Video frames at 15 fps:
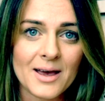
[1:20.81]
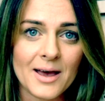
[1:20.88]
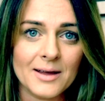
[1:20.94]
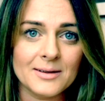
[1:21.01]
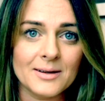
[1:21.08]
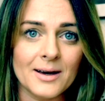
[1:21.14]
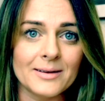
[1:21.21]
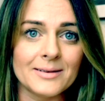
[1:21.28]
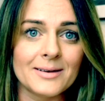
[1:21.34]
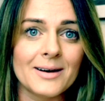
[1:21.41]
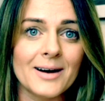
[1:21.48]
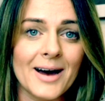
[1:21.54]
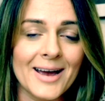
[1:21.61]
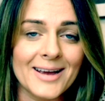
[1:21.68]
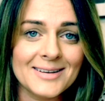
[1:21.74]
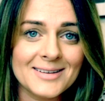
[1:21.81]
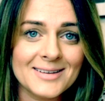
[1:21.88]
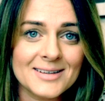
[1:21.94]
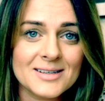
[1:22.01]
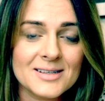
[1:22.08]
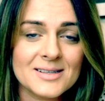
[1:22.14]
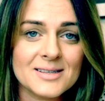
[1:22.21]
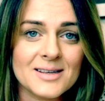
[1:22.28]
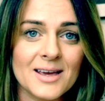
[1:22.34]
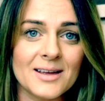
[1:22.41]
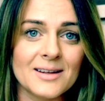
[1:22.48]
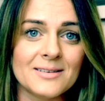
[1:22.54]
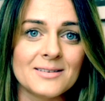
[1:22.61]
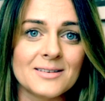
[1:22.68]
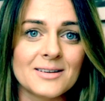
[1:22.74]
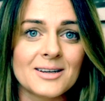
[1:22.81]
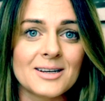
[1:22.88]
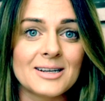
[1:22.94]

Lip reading: and unkindness and